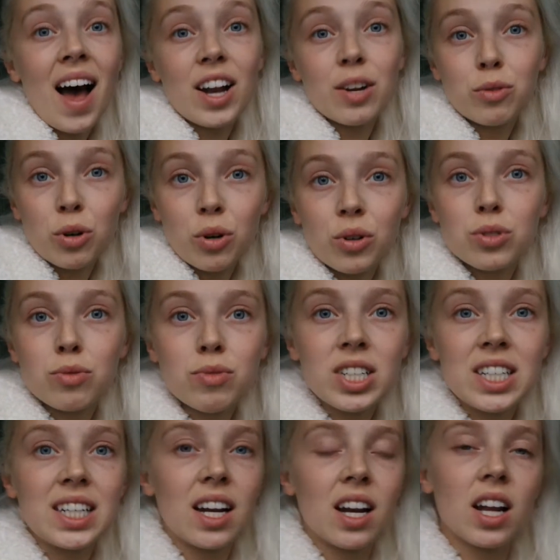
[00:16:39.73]
and of course
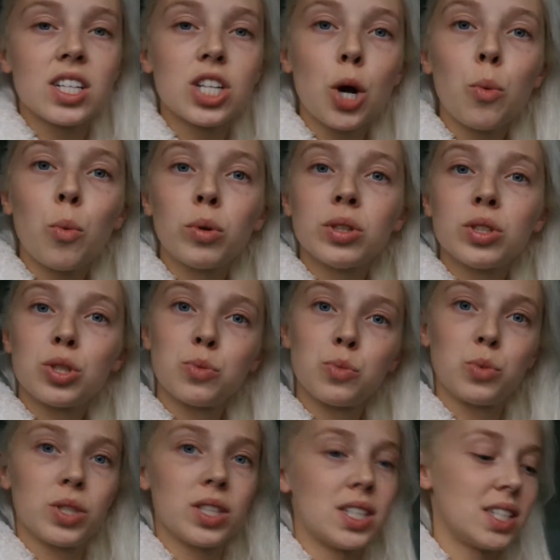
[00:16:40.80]
running. And I don't want
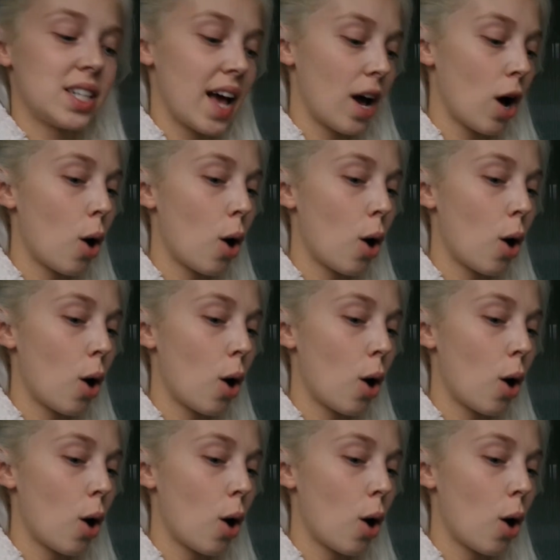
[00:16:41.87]
someone to say,